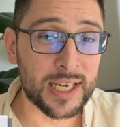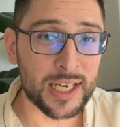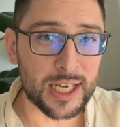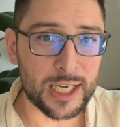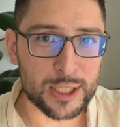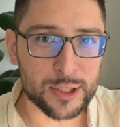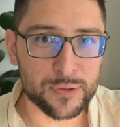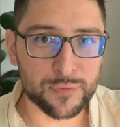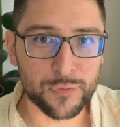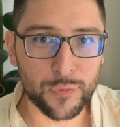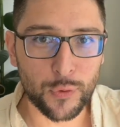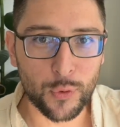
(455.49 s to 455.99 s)

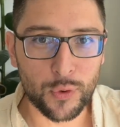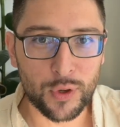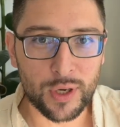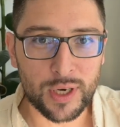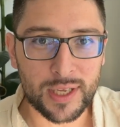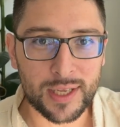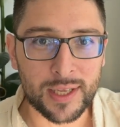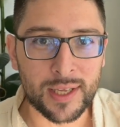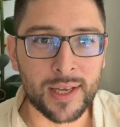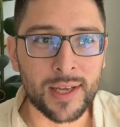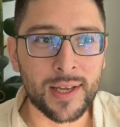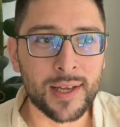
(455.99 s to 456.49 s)
is
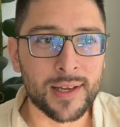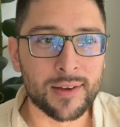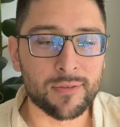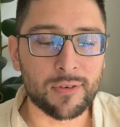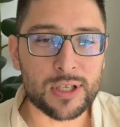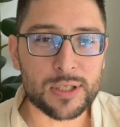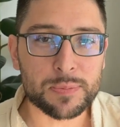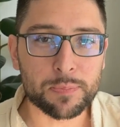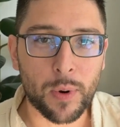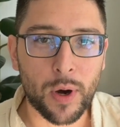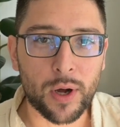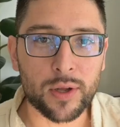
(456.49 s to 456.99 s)
fully
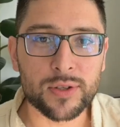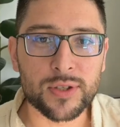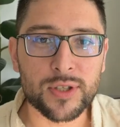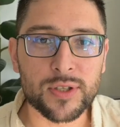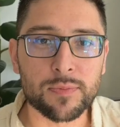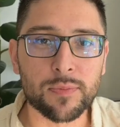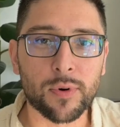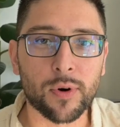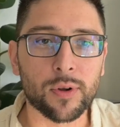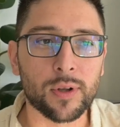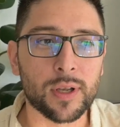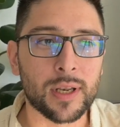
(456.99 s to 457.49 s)

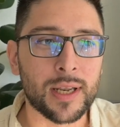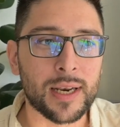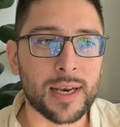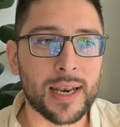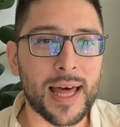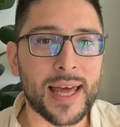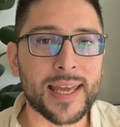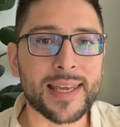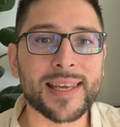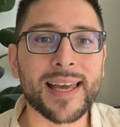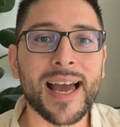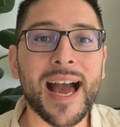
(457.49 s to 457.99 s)
responsible,
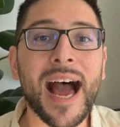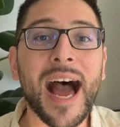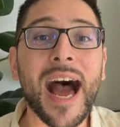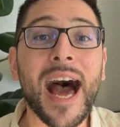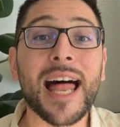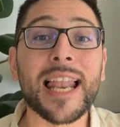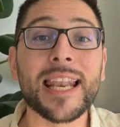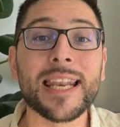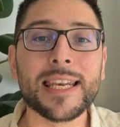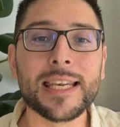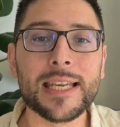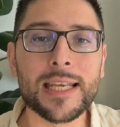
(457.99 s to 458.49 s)
like
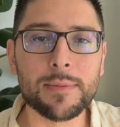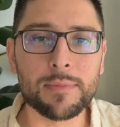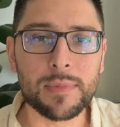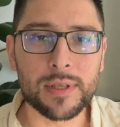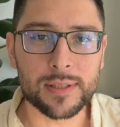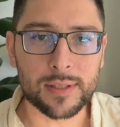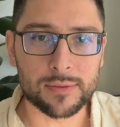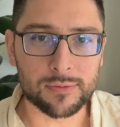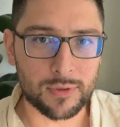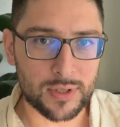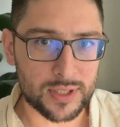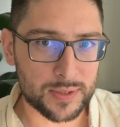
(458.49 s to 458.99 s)

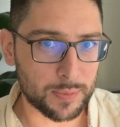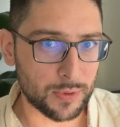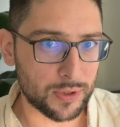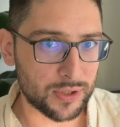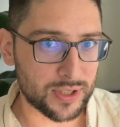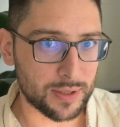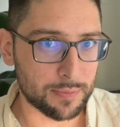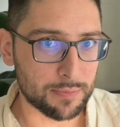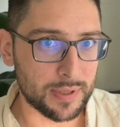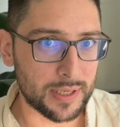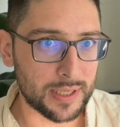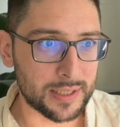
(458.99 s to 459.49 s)
unlimited
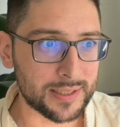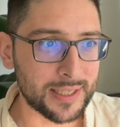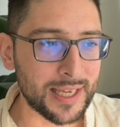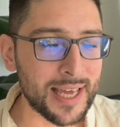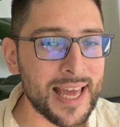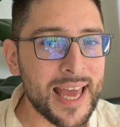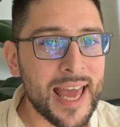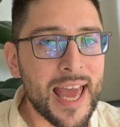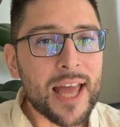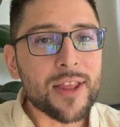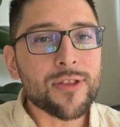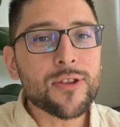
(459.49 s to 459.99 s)
responsibility,
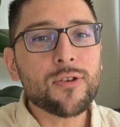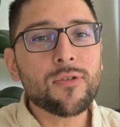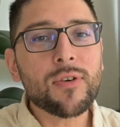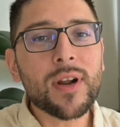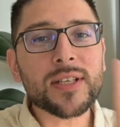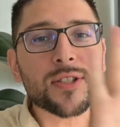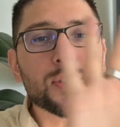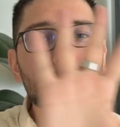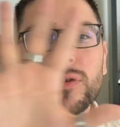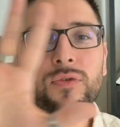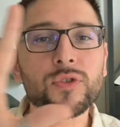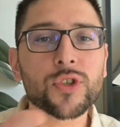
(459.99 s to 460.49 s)
and the
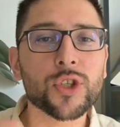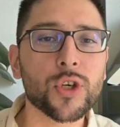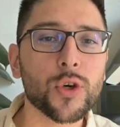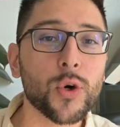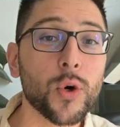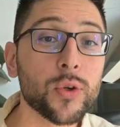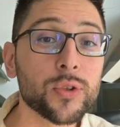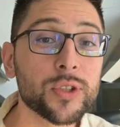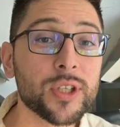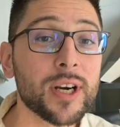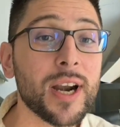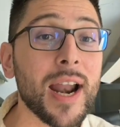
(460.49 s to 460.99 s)
rest of
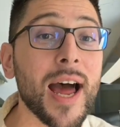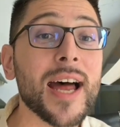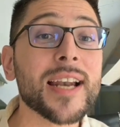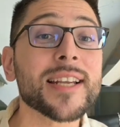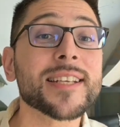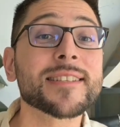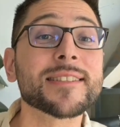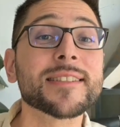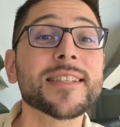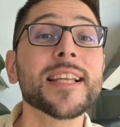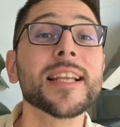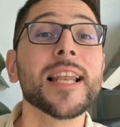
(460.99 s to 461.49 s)
shareholders are
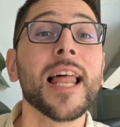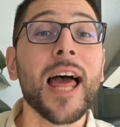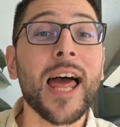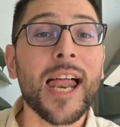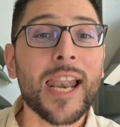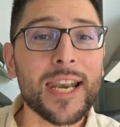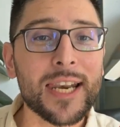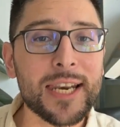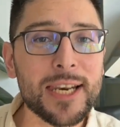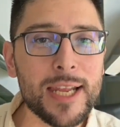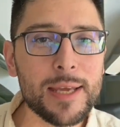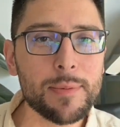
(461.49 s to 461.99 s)
still
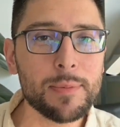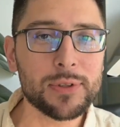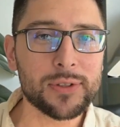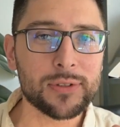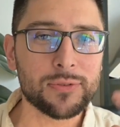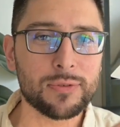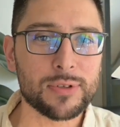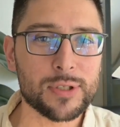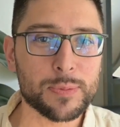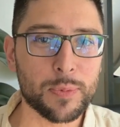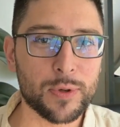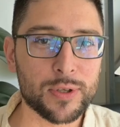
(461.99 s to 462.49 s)

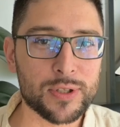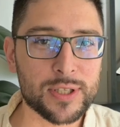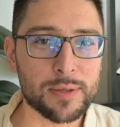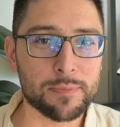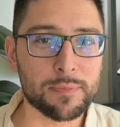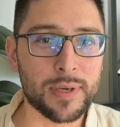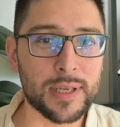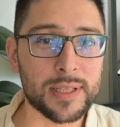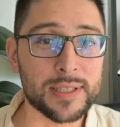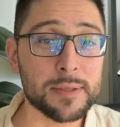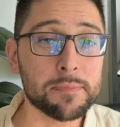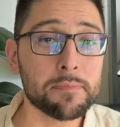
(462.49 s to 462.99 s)
limited
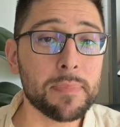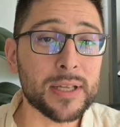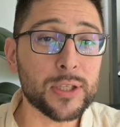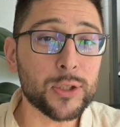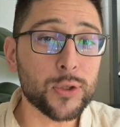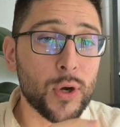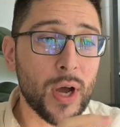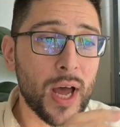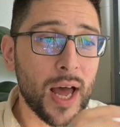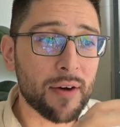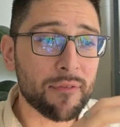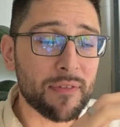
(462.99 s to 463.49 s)
responsibility, but
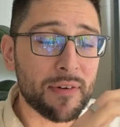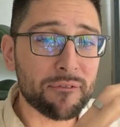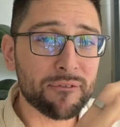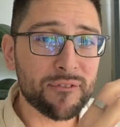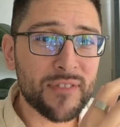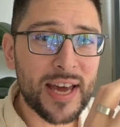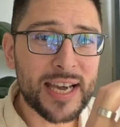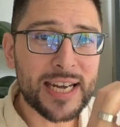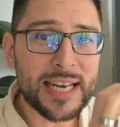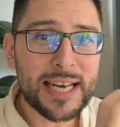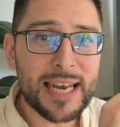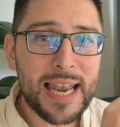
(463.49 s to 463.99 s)
you have a
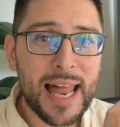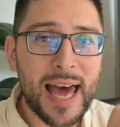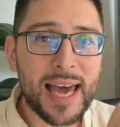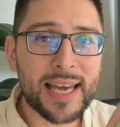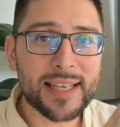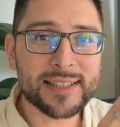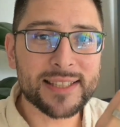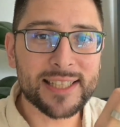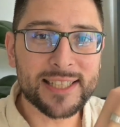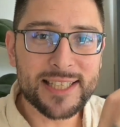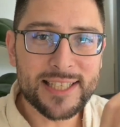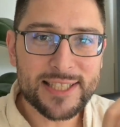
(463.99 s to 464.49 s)
very
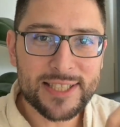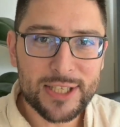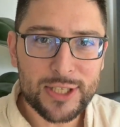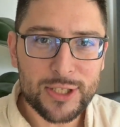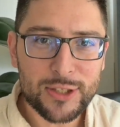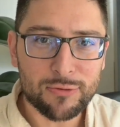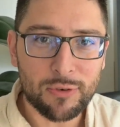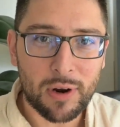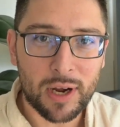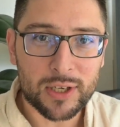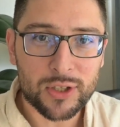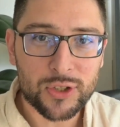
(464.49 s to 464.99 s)
light and easy
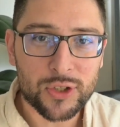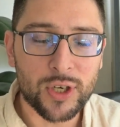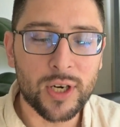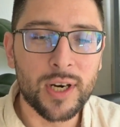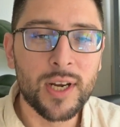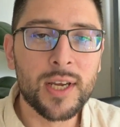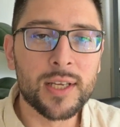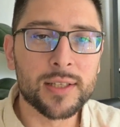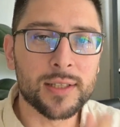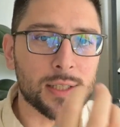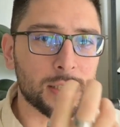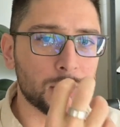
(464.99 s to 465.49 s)

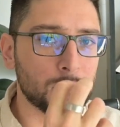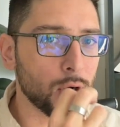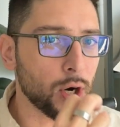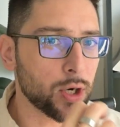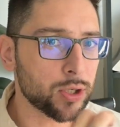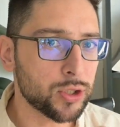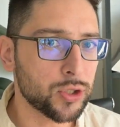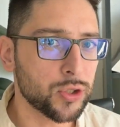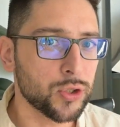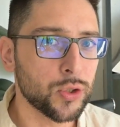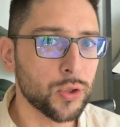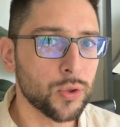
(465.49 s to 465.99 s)
structure that
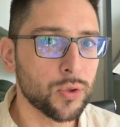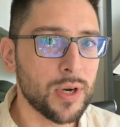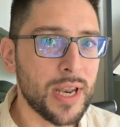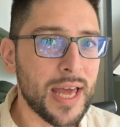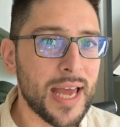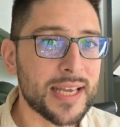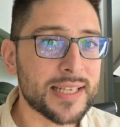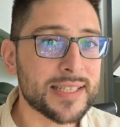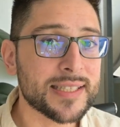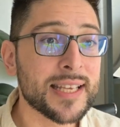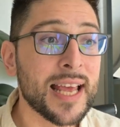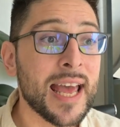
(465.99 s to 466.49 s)
costs you
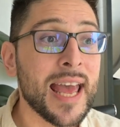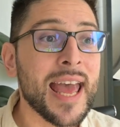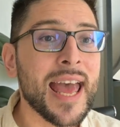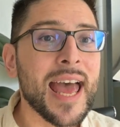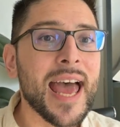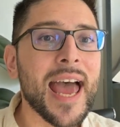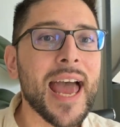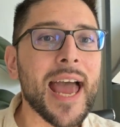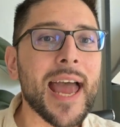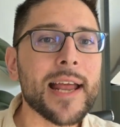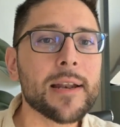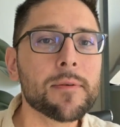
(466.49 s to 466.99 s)
less
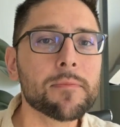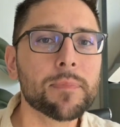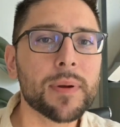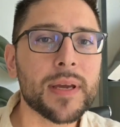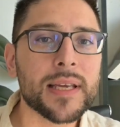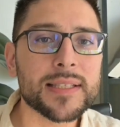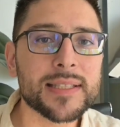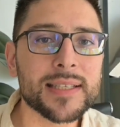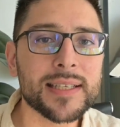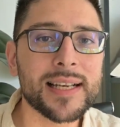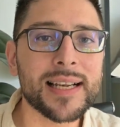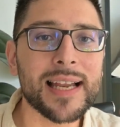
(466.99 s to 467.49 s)
and
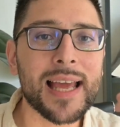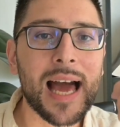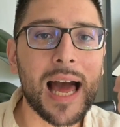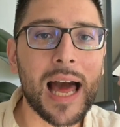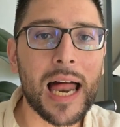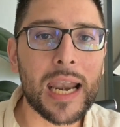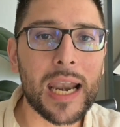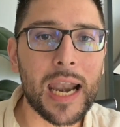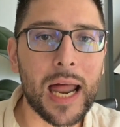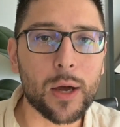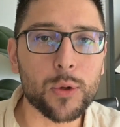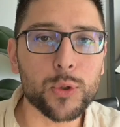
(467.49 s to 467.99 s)
basically
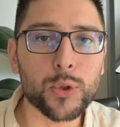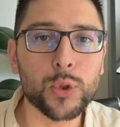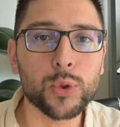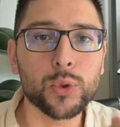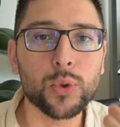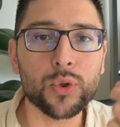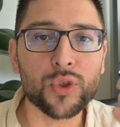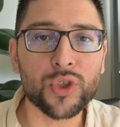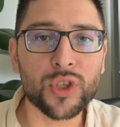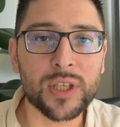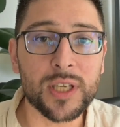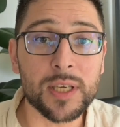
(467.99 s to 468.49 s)
allows you
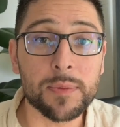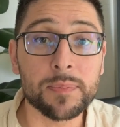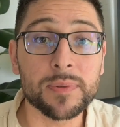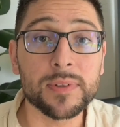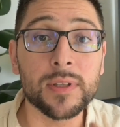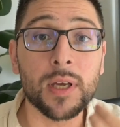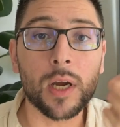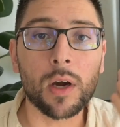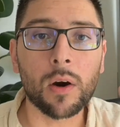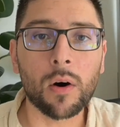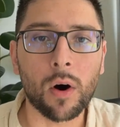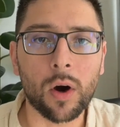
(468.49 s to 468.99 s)
to skip
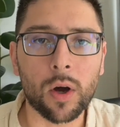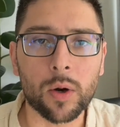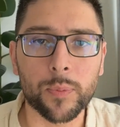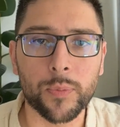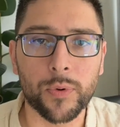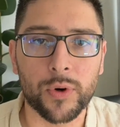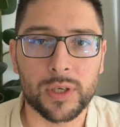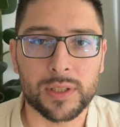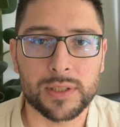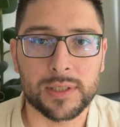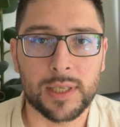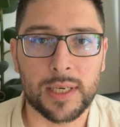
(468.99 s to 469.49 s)
the
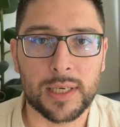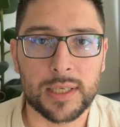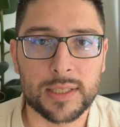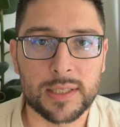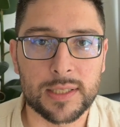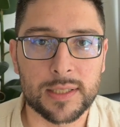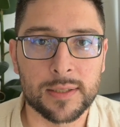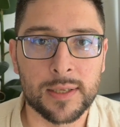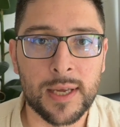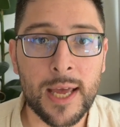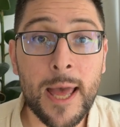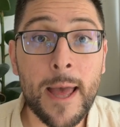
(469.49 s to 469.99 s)
corporate
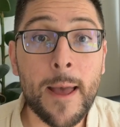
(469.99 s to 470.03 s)
tax,